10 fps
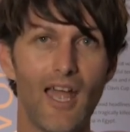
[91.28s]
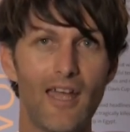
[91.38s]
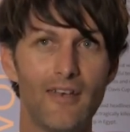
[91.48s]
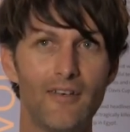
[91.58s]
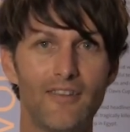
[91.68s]

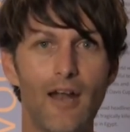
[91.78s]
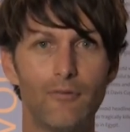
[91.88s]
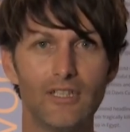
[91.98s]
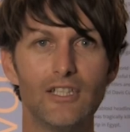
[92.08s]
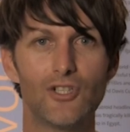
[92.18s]
and that
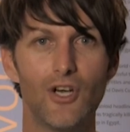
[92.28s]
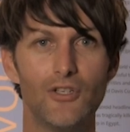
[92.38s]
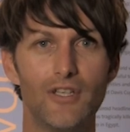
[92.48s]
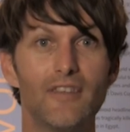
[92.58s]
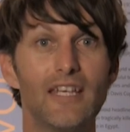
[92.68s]
really
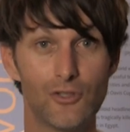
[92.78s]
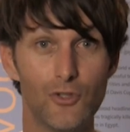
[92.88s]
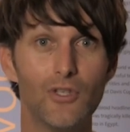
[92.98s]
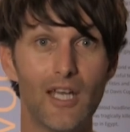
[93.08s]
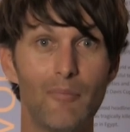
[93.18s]
showed that things
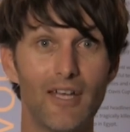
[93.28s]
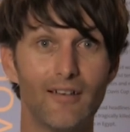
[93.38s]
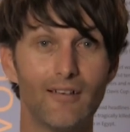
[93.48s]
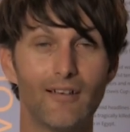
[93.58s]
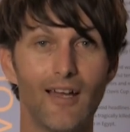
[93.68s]
do get
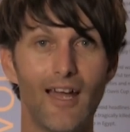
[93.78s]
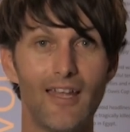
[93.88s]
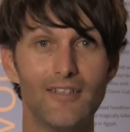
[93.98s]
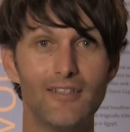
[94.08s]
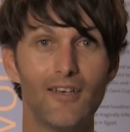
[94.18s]
better,
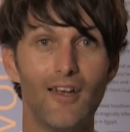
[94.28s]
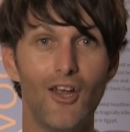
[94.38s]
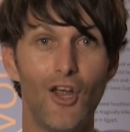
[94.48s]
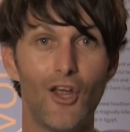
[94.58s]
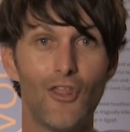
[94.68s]
and
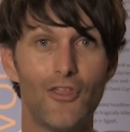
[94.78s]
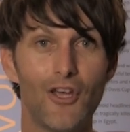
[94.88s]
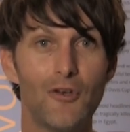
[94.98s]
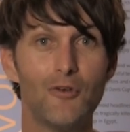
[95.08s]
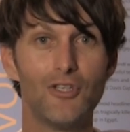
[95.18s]

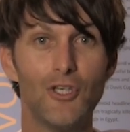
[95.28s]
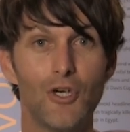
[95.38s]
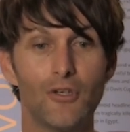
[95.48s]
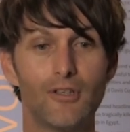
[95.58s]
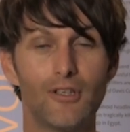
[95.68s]
that you
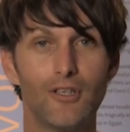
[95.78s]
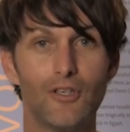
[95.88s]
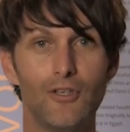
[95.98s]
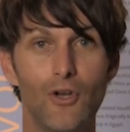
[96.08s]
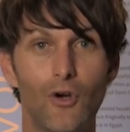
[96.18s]
know
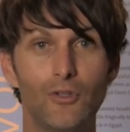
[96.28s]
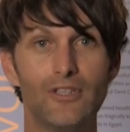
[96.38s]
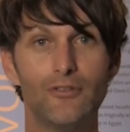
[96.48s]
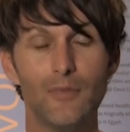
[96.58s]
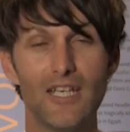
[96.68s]
not
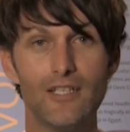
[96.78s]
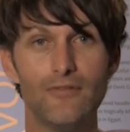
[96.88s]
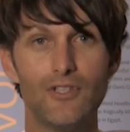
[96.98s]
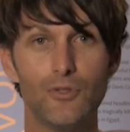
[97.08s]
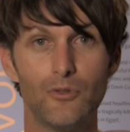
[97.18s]
only from an
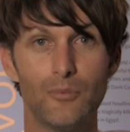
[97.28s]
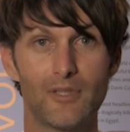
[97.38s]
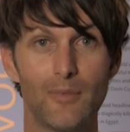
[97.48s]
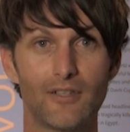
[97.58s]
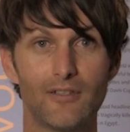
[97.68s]
individual
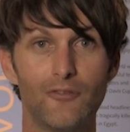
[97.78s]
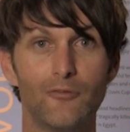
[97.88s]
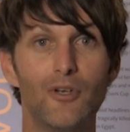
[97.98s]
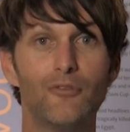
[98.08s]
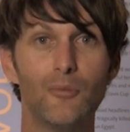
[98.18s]
perspective
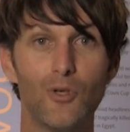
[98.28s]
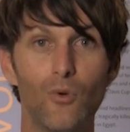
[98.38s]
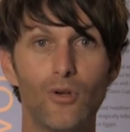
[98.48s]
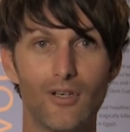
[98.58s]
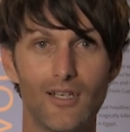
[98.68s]
but from an
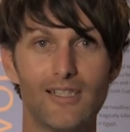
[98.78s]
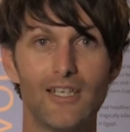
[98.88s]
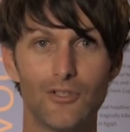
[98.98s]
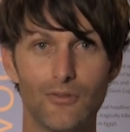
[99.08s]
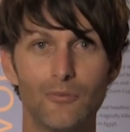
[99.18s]

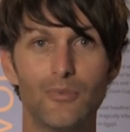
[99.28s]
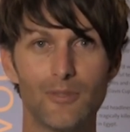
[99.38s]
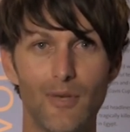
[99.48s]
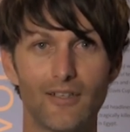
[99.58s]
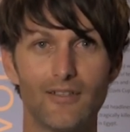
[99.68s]
organisational
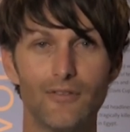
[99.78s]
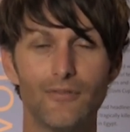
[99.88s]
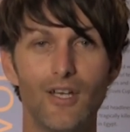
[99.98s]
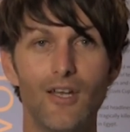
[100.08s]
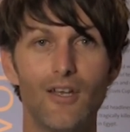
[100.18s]

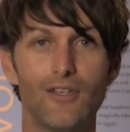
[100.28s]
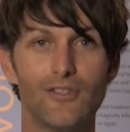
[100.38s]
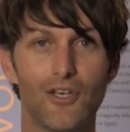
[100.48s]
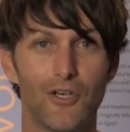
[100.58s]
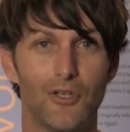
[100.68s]
perspective.
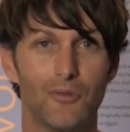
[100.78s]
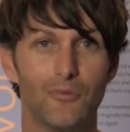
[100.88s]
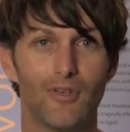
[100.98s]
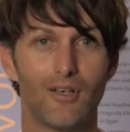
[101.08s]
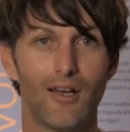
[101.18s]
So
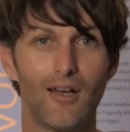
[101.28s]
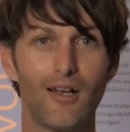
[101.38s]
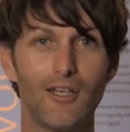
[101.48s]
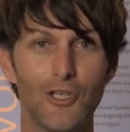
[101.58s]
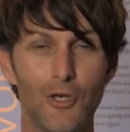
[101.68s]

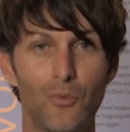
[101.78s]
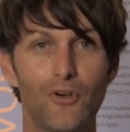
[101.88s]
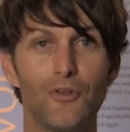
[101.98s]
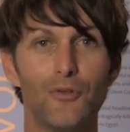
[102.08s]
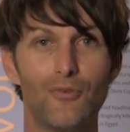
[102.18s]
you know
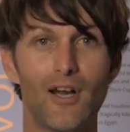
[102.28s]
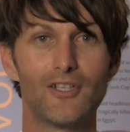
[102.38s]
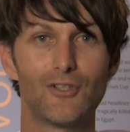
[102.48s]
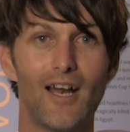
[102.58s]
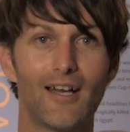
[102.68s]
we're on the
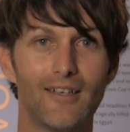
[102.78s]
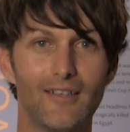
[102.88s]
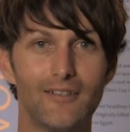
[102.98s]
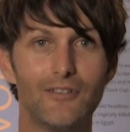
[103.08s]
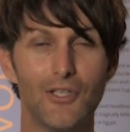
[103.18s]
right track,
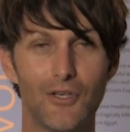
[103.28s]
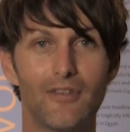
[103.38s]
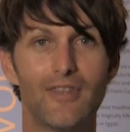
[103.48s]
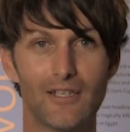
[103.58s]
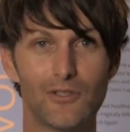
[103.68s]
and you know
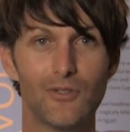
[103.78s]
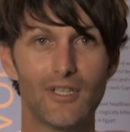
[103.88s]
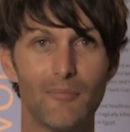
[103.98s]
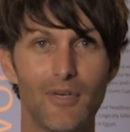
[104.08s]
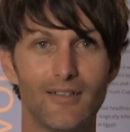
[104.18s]
things do
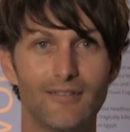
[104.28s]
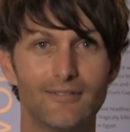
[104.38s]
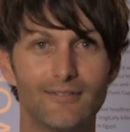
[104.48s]
get better.